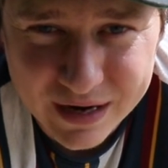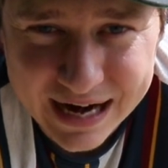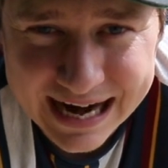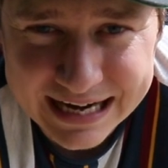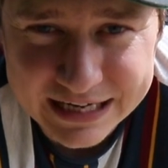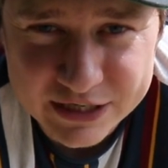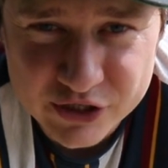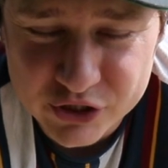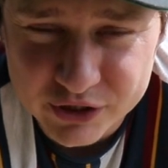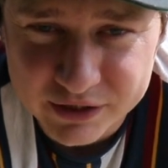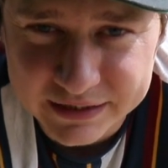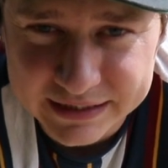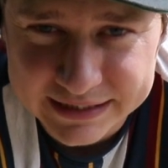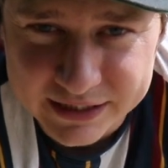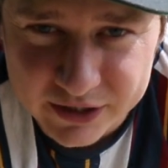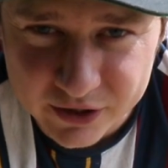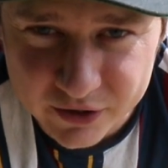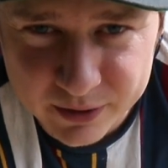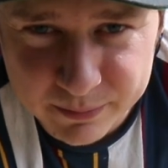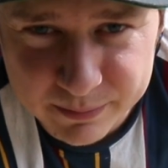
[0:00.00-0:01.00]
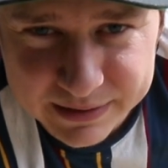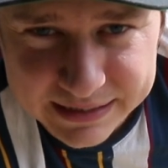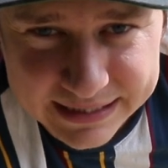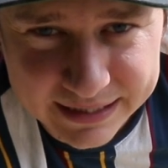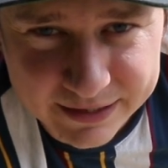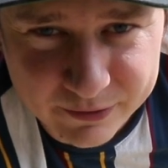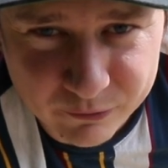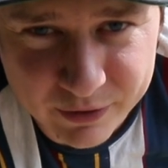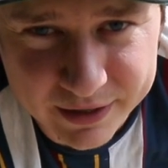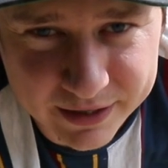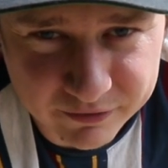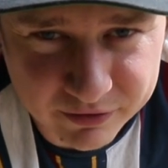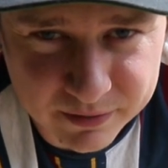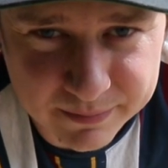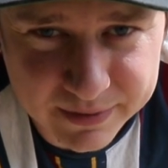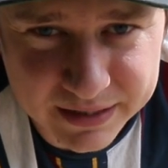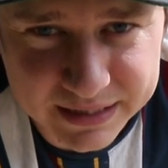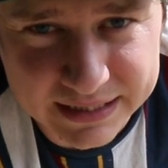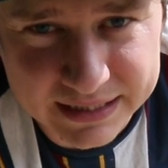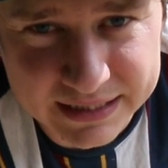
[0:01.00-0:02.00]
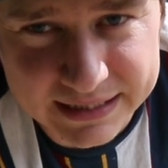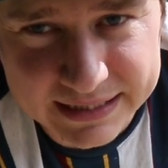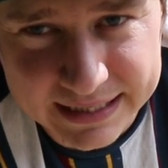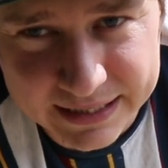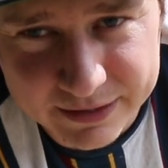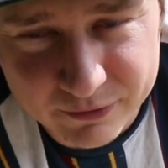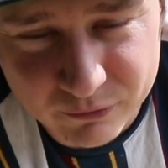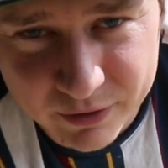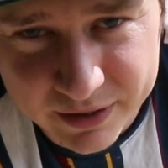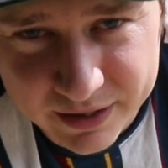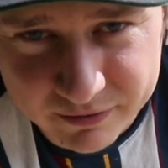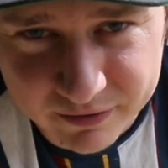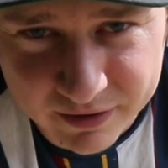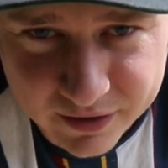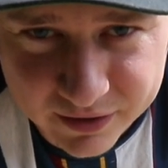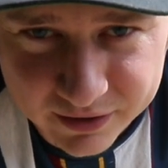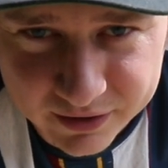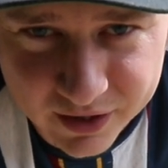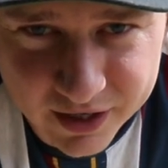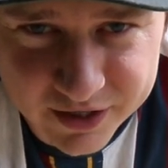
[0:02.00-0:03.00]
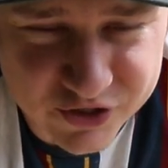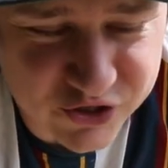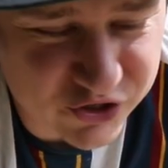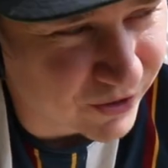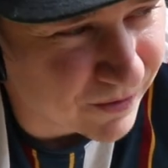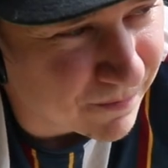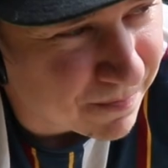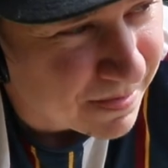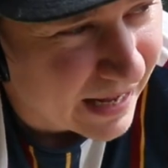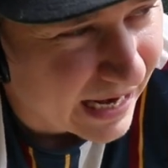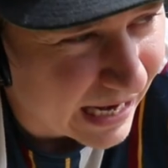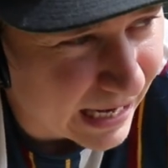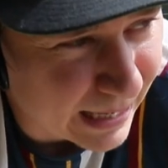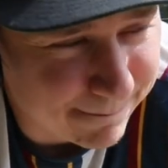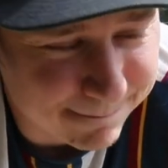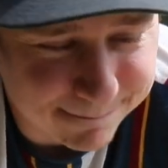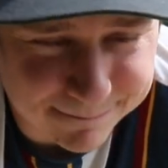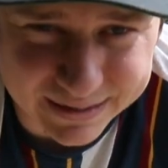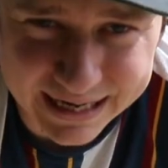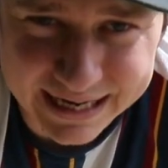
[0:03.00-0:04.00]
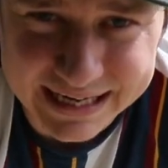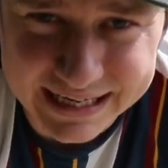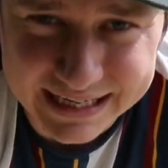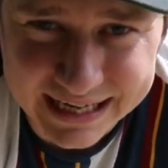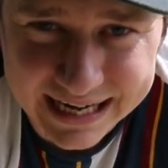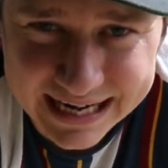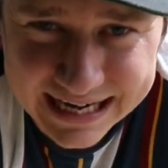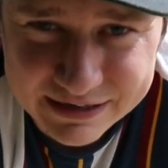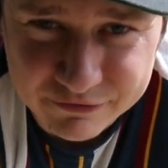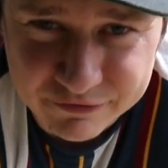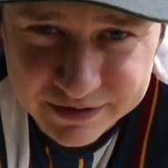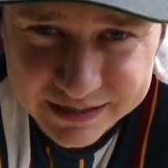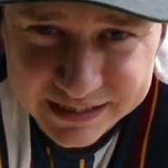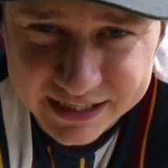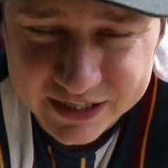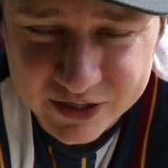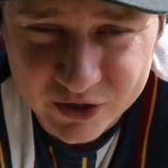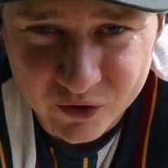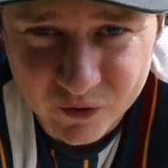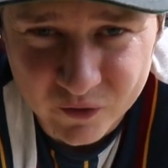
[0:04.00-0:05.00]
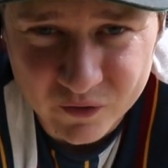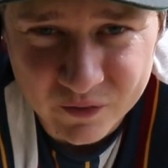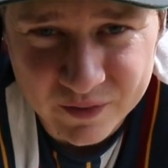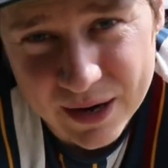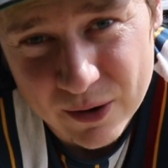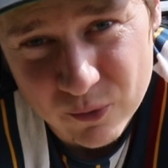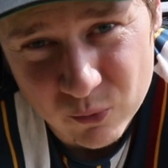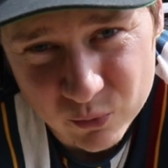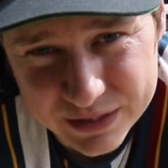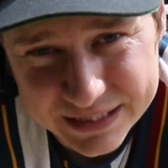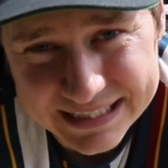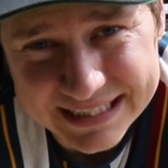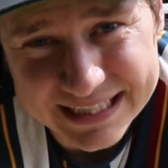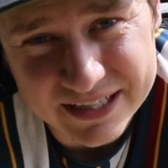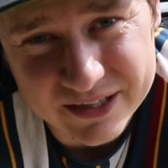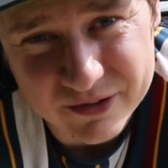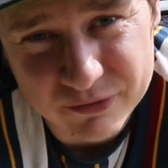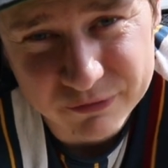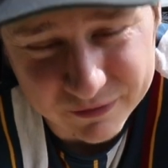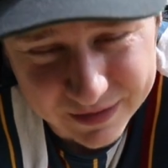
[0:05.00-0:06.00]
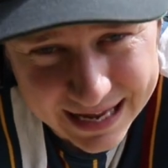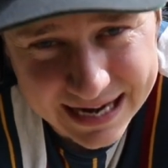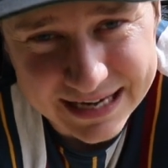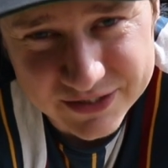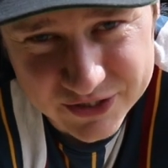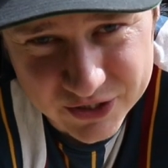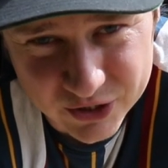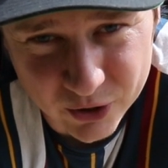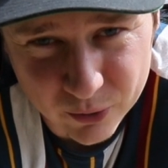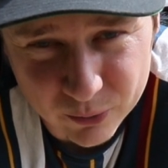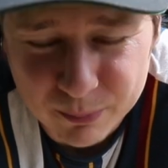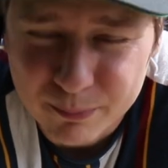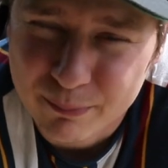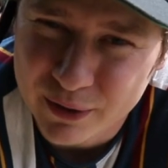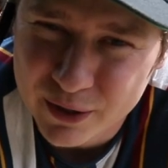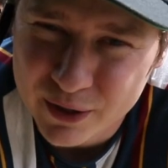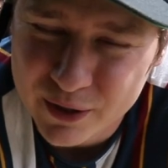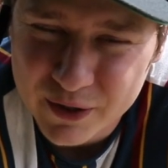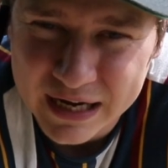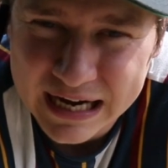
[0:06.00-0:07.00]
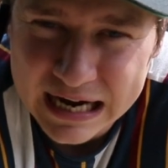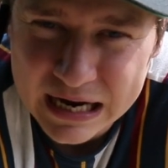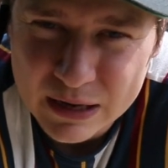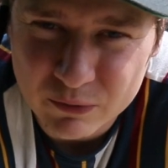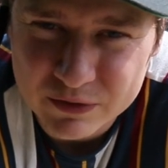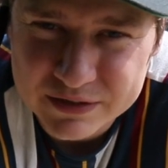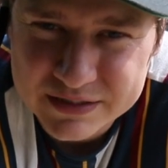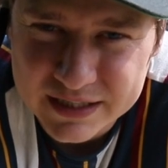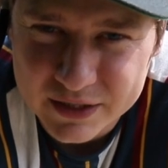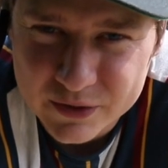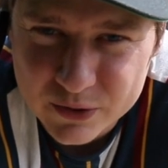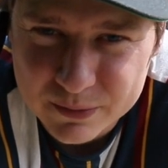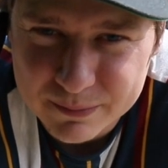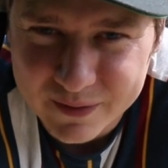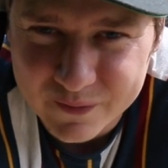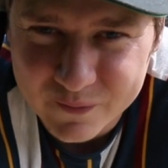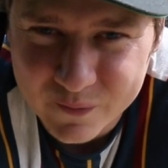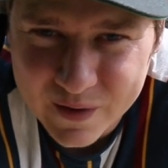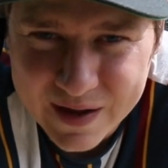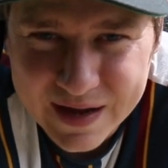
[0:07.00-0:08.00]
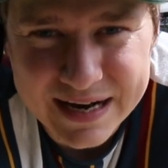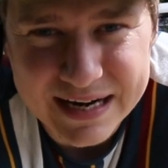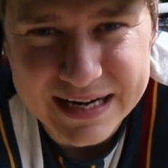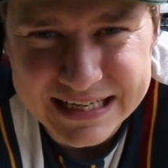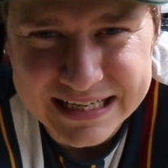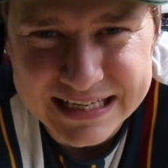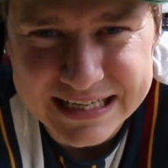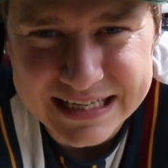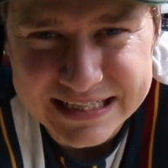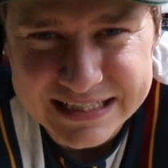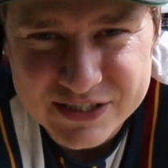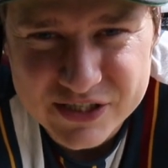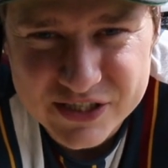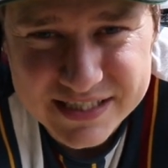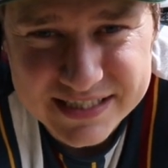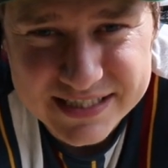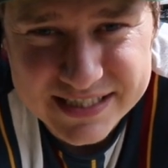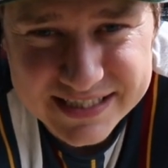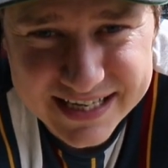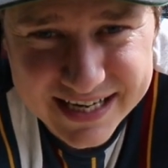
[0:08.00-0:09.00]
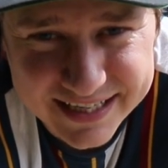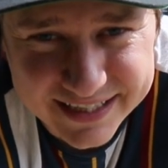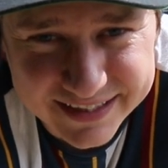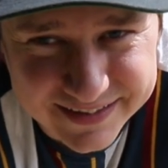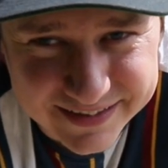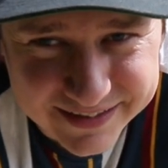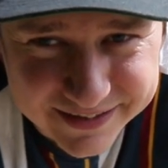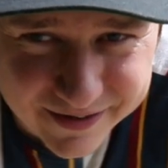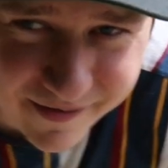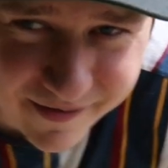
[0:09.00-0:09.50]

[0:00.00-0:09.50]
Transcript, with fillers: actually gonna be getting rid of the Mini, getting rid of our Elantra, and buying a vehicle that we can flat tow. But we'll tell you about that in just a second.